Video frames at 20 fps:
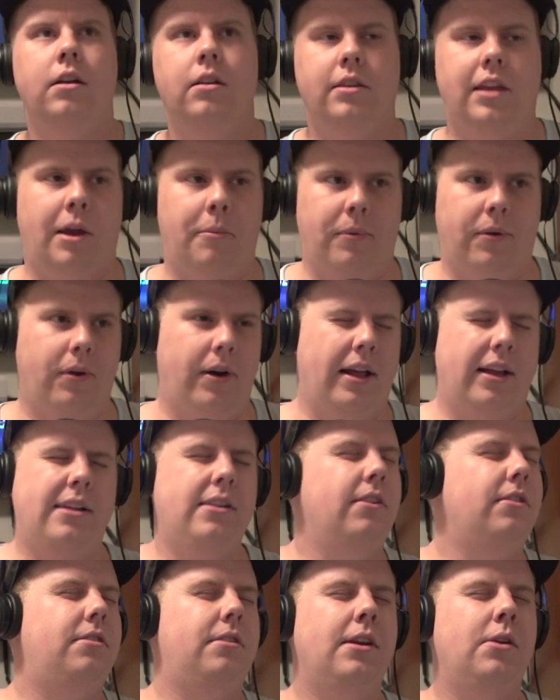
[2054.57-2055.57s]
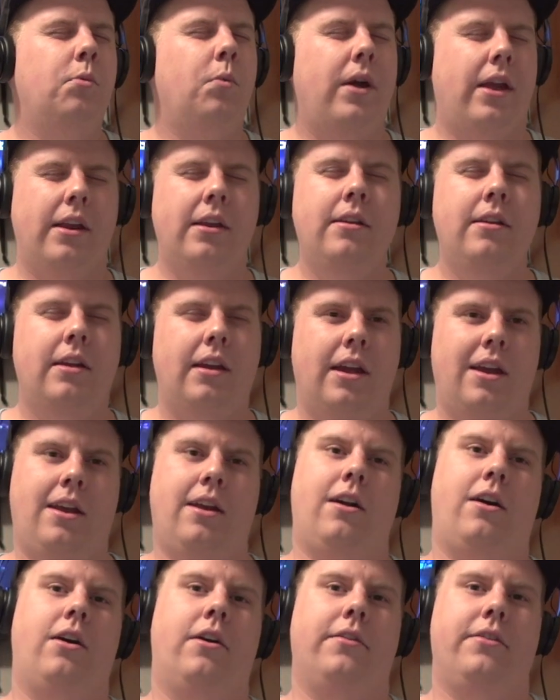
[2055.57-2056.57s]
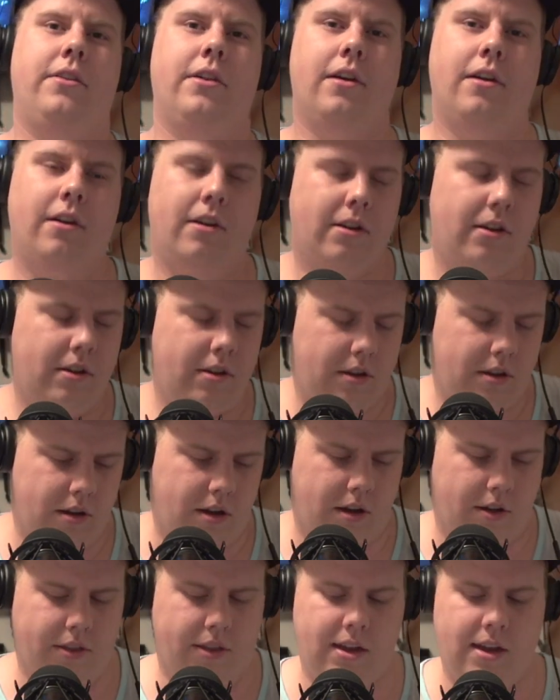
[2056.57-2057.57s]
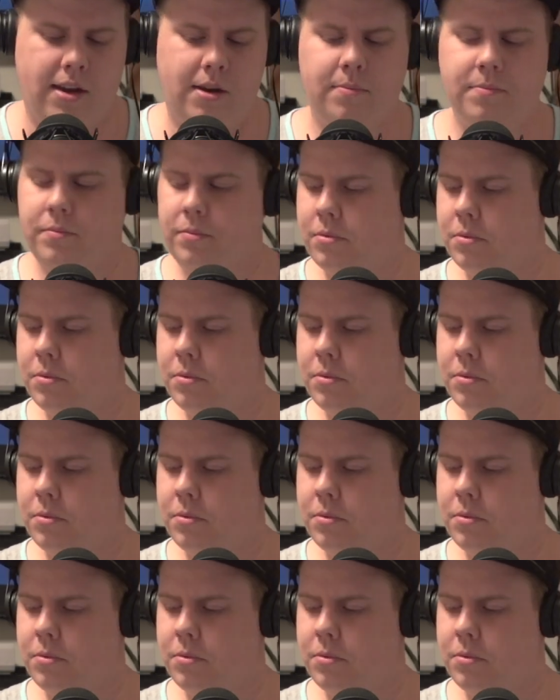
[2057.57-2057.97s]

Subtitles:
They miraculously win, and on the